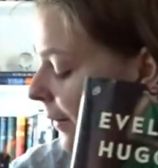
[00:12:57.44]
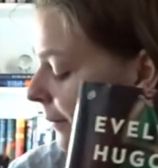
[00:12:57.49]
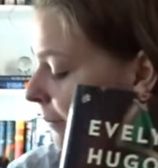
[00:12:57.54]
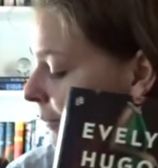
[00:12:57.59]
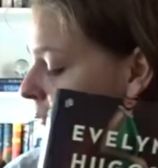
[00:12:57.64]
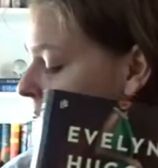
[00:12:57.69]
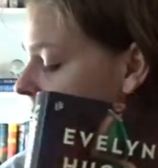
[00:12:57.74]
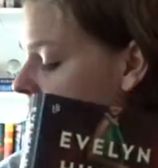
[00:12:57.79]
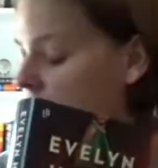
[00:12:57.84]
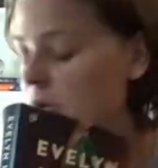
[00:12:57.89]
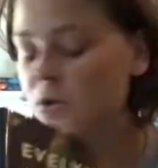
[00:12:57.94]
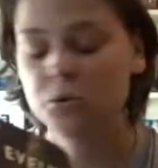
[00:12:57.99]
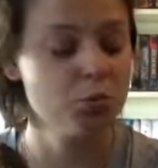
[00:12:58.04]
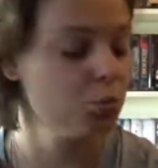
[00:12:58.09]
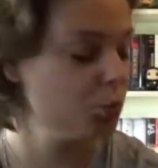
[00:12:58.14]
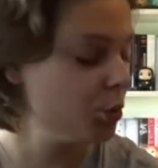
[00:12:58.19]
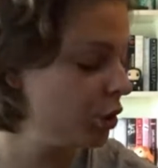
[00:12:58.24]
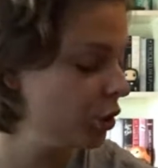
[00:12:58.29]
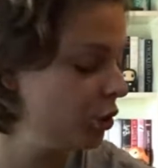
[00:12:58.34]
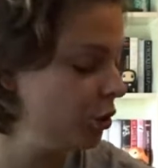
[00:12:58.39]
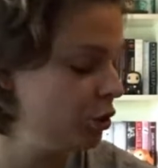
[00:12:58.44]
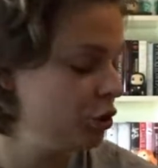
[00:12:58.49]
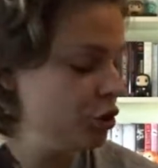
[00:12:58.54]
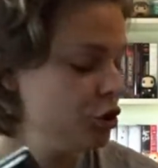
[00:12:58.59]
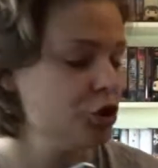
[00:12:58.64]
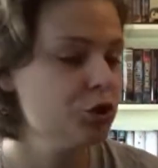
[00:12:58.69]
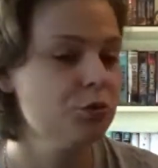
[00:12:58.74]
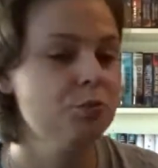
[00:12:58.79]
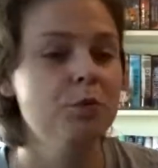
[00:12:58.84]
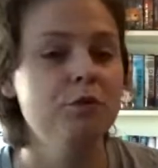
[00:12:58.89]
but we're going
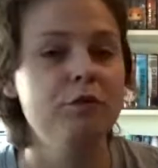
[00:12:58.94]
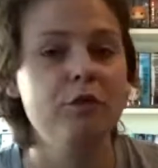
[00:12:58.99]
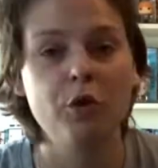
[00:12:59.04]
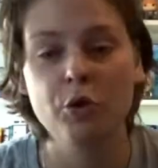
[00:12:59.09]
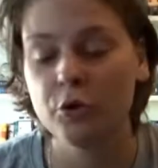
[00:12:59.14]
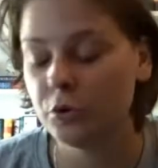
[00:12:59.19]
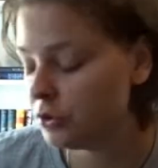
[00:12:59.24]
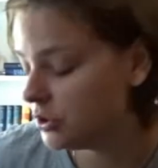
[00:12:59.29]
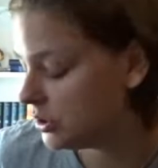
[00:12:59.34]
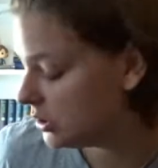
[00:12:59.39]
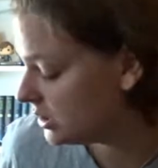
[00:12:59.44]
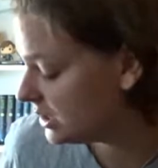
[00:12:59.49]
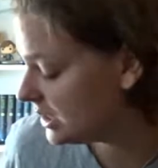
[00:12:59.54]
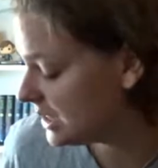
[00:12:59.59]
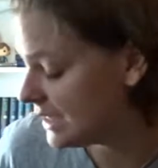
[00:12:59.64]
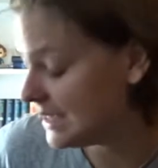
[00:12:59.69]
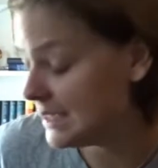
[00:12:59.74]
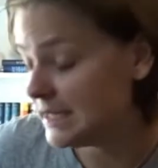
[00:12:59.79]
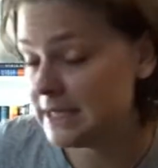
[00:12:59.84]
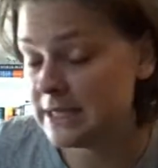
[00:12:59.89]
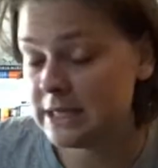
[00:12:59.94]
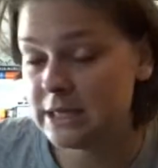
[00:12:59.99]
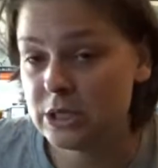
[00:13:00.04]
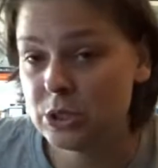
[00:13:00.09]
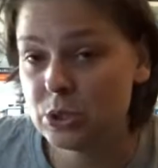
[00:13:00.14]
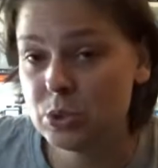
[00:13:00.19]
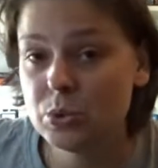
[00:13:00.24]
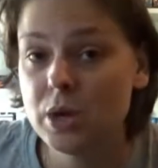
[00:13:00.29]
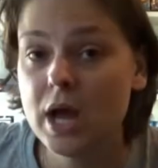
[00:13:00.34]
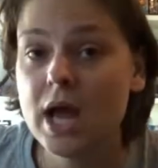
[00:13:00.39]
to move on
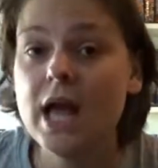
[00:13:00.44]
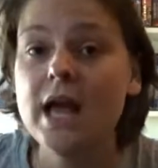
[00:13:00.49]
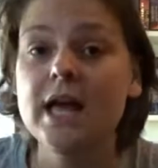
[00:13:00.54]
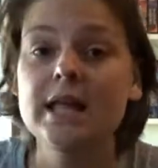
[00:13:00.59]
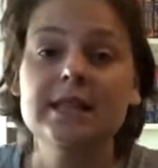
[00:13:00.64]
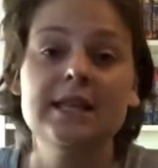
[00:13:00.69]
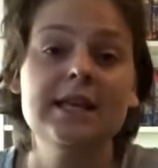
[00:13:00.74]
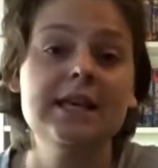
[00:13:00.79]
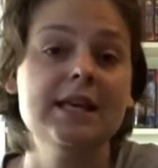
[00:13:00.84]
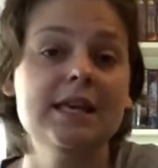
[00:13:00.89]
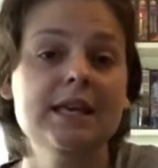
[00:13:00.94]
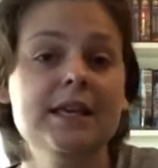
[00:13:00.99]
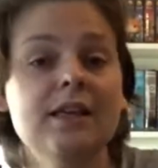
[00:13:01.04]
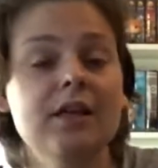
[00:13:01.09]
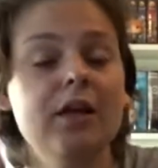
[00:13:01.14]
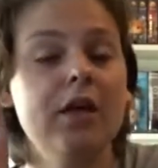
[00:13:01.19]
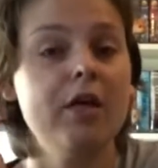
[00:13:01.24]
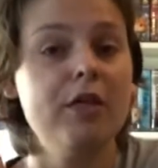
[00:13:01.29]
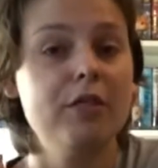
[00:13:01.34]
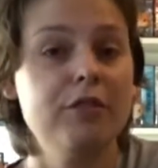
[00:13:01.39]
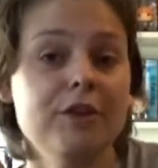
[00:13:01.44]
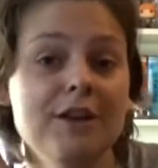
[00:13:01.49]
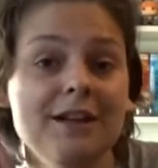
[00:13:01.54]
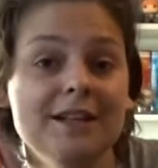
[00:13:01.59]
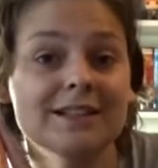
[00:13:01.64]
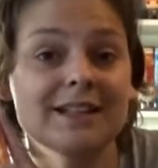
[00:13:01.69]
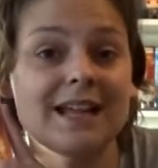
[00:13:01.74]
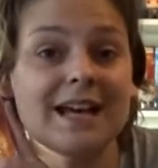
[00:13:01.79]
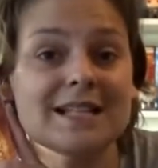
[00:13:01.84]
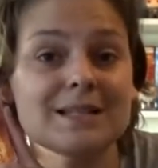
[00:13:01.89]
to the third
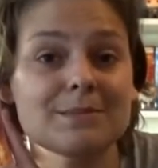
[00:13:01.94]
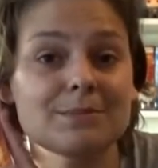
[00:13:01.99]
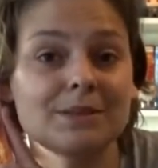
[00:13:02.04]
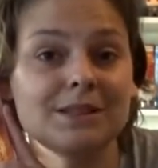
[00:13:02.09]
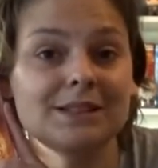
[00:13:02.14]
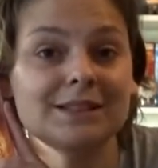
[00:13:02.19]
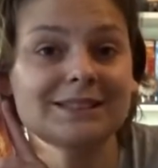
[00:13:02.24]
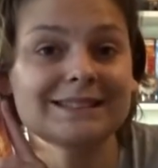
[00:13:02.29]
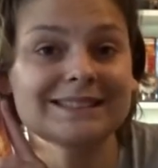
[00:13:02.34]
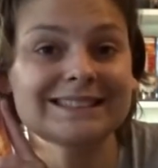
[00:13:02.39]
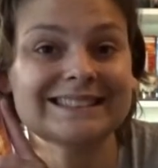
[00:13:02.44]
and last book.